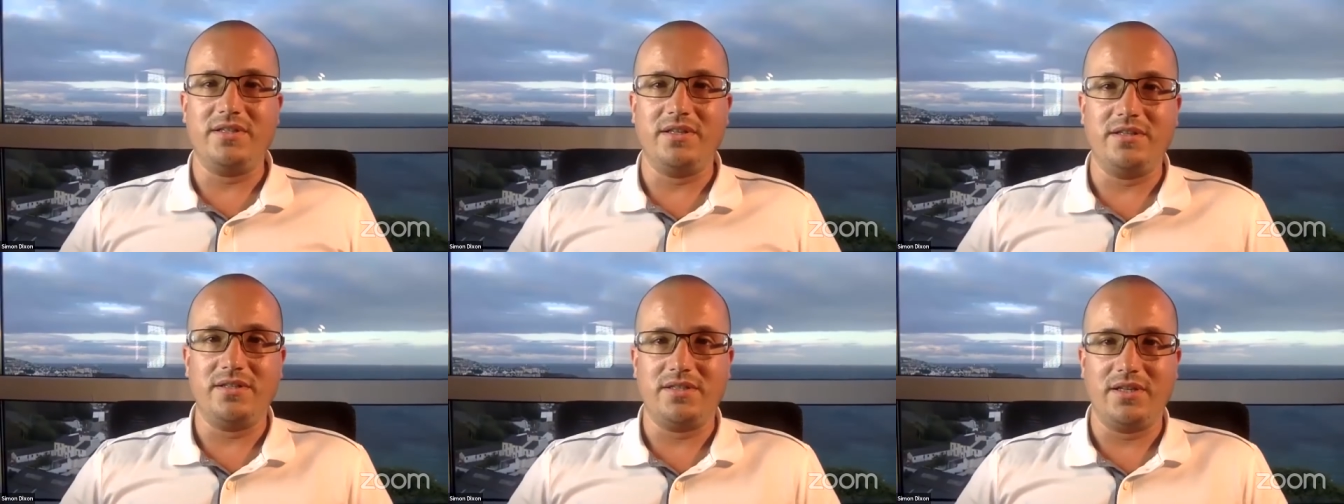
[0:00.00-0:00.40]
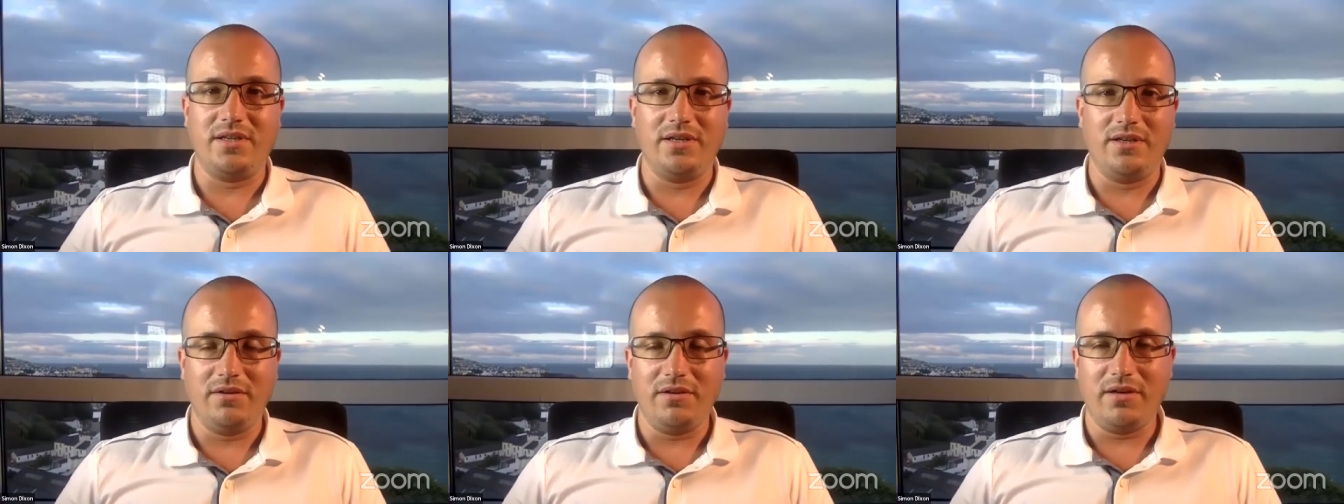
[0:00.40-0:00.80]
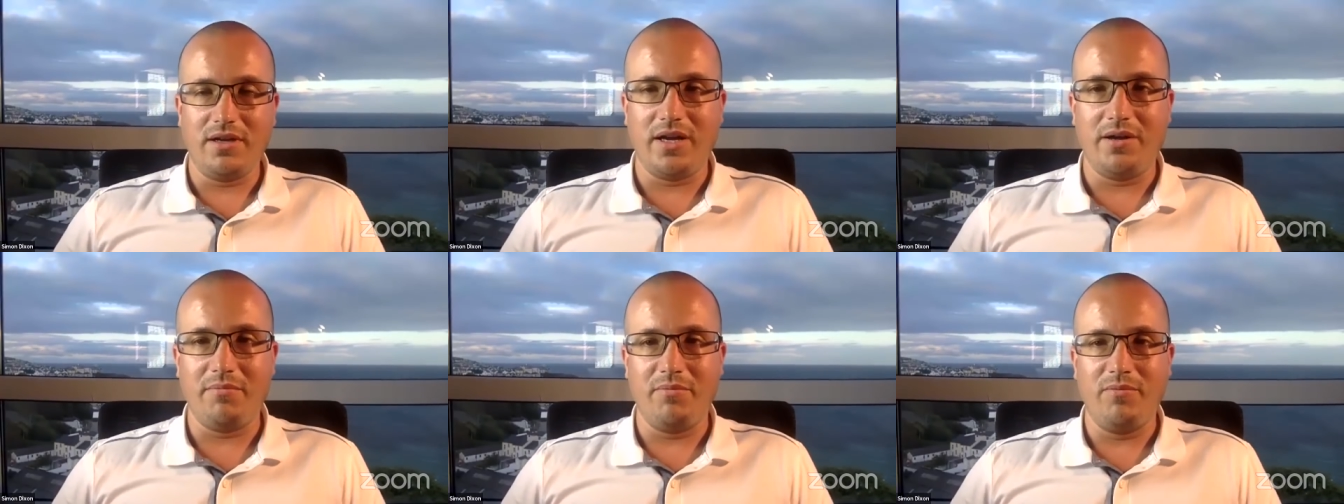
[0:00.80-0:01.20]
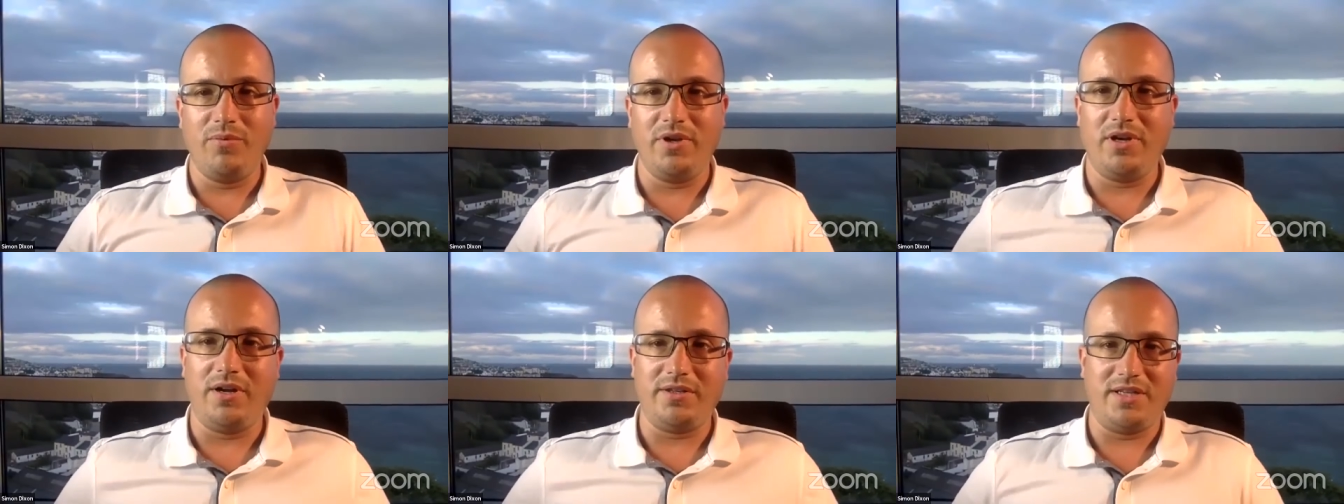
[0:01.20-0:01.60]
And so
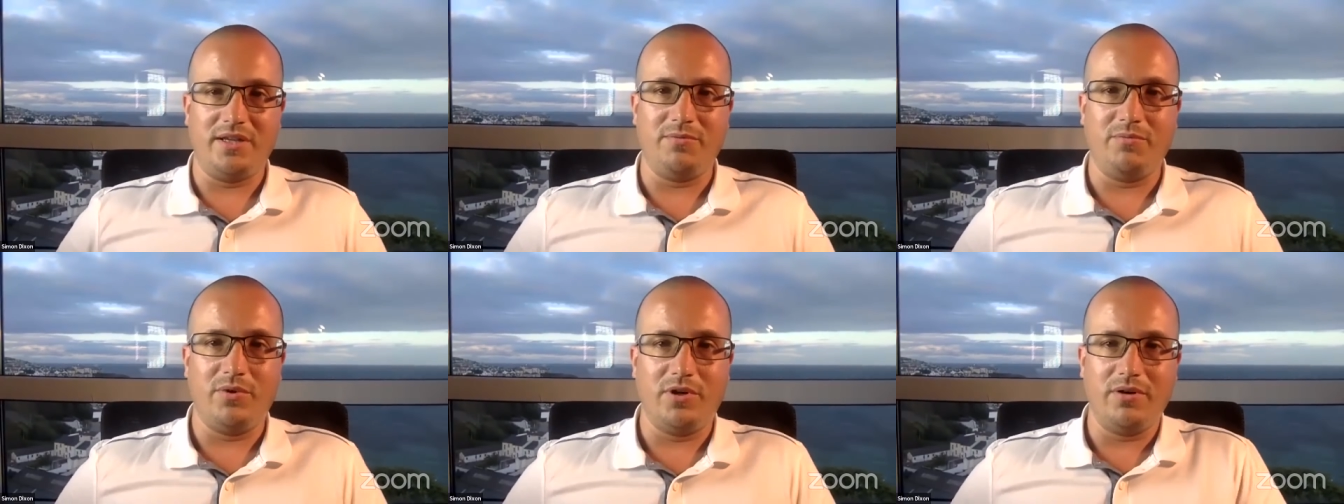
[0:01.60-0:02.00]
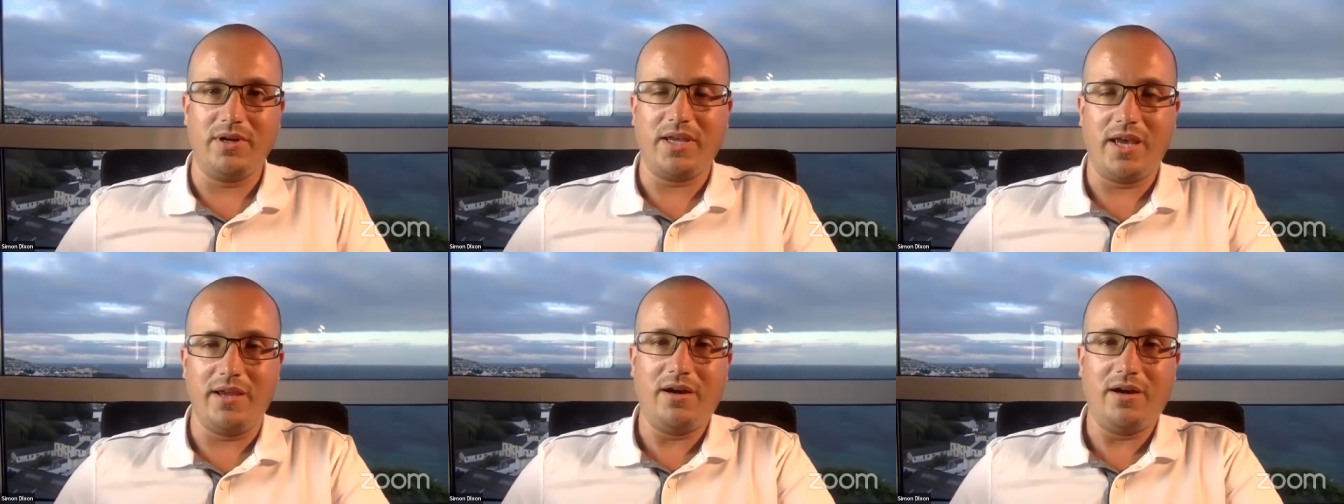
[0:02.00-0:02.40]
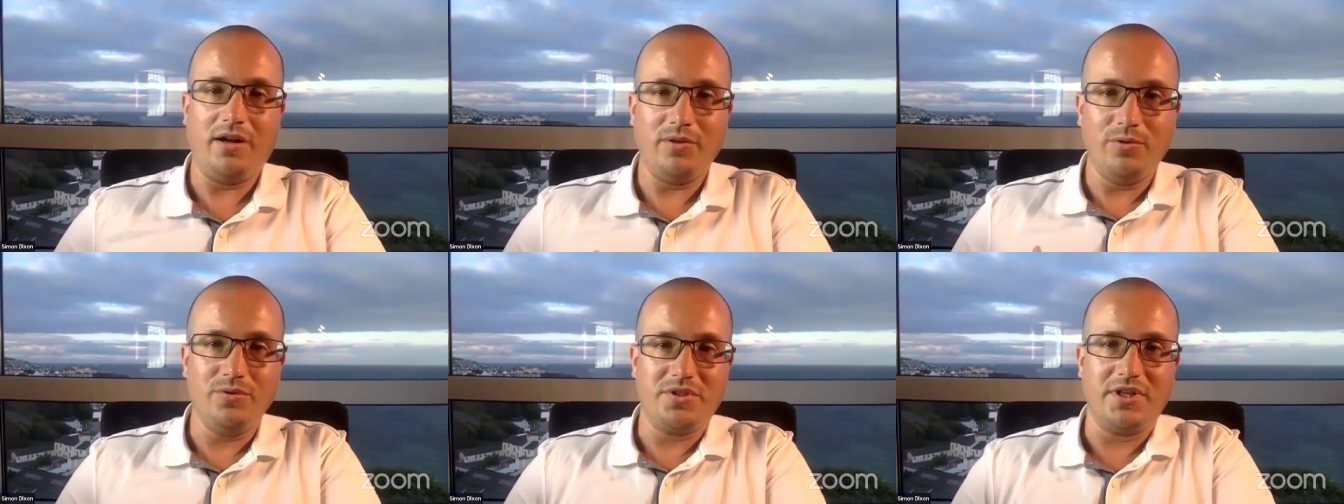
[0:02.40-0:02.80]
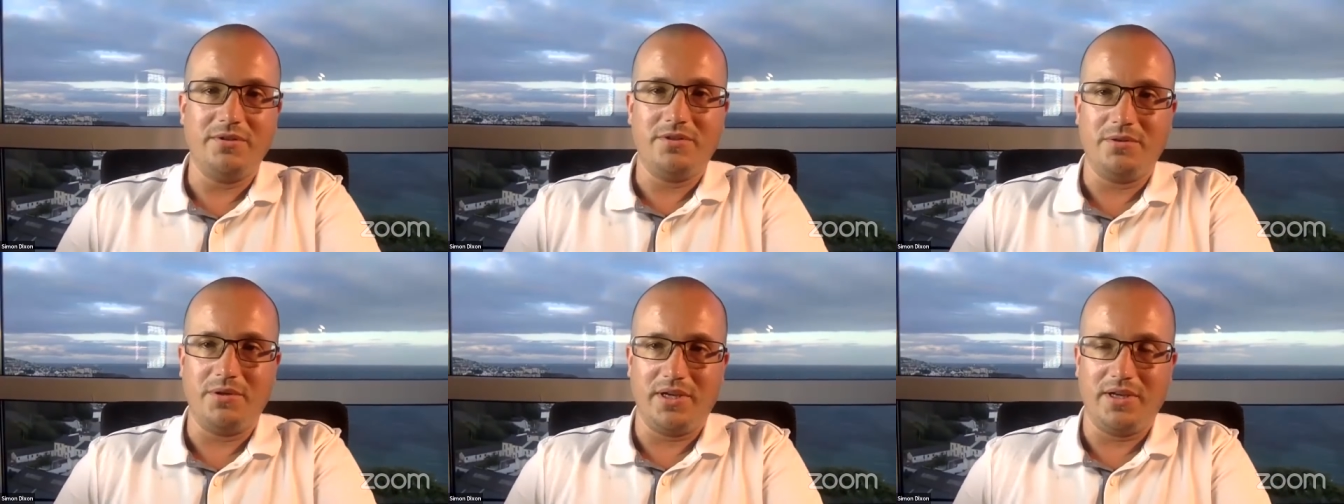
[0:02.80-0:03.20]
I said, well, okay, I'll also
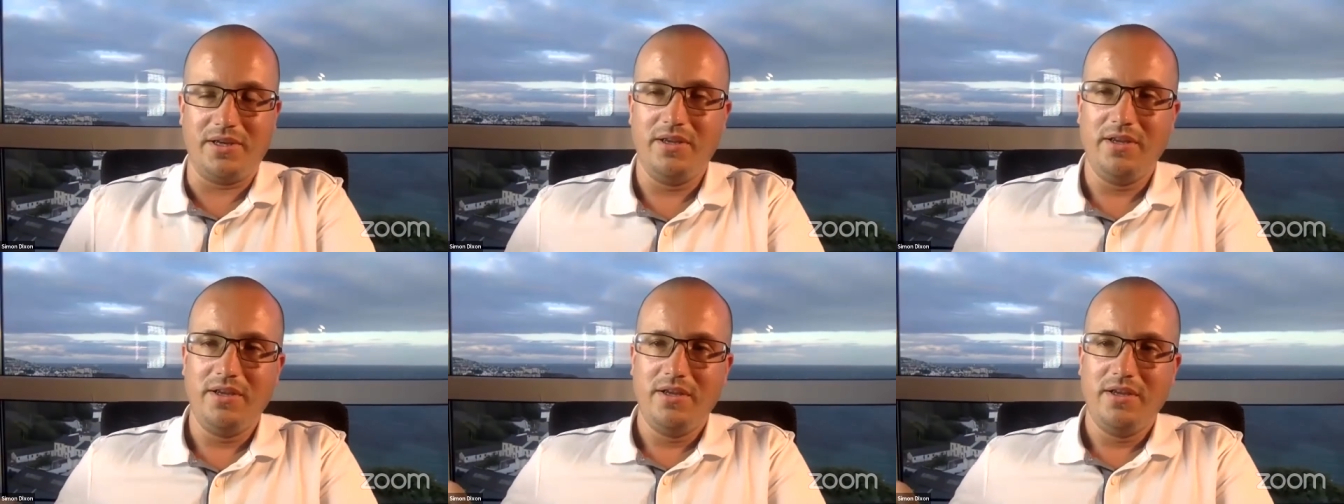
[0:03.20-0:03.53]
do it